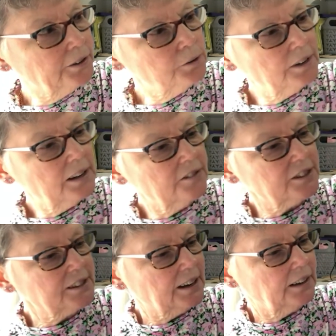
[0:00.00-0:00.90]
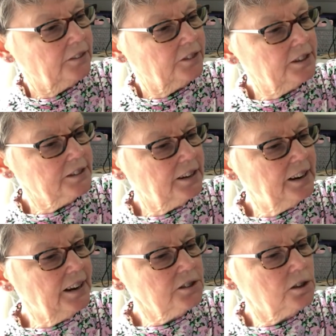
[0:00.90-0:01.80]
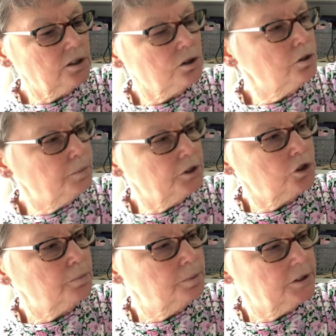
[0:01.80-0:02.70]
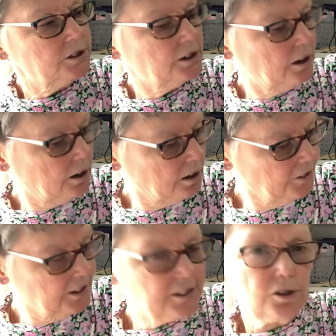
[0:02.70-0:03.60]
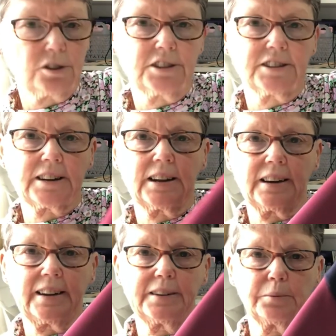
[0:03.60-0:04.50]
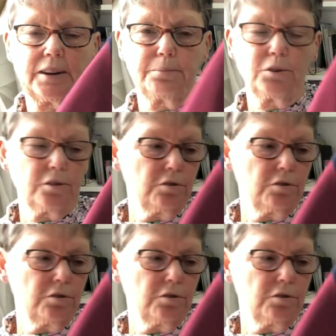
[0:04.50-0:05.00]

do like the style of this. It has got a couple of jumpers that are this sort of style anyway, but they're